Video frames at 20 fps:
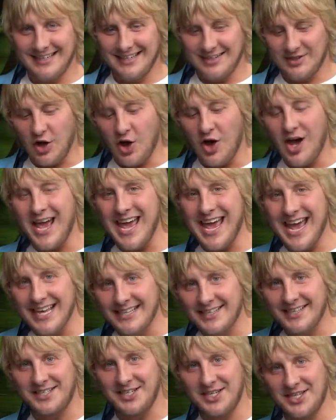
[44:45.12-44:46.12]
Got
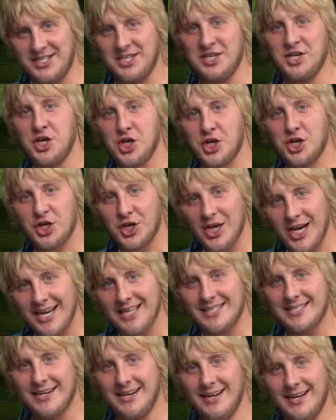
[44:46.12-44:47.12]
editors and
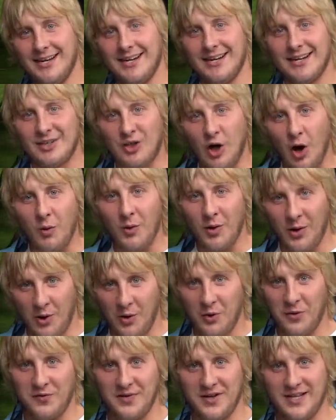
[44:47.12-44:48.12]
going
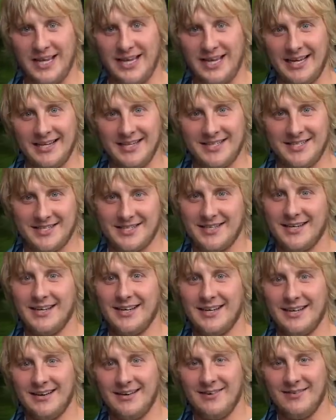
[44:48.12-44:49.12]
over things.
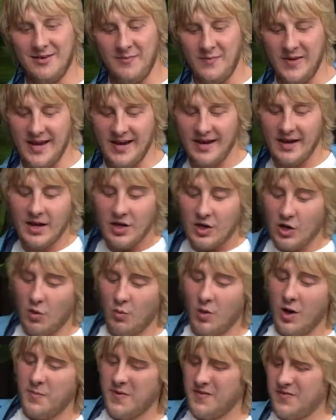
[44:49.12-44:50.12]
Know what I mean? No,
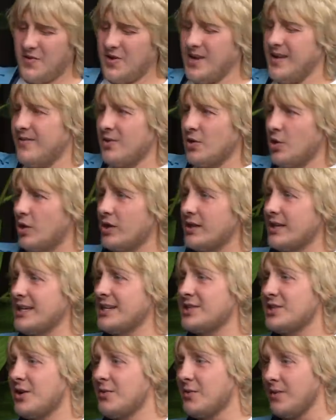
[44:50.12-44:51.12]
what? Before I even look at
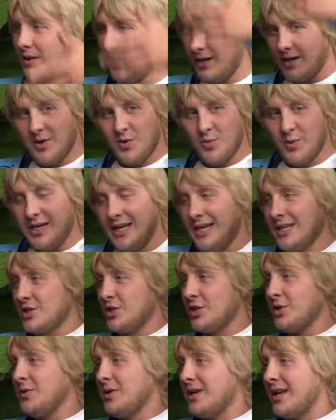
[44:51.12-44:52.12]
these, though, we need to
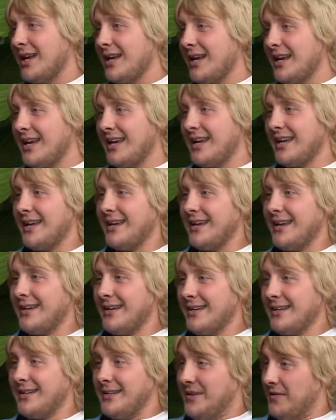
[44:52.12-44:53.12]
do your
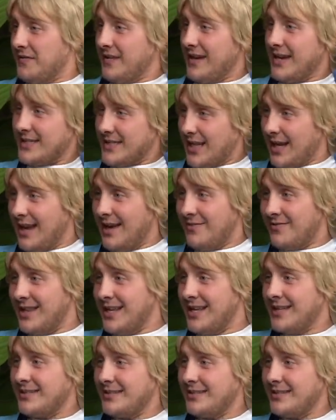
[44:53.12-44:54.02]
first 11, lad.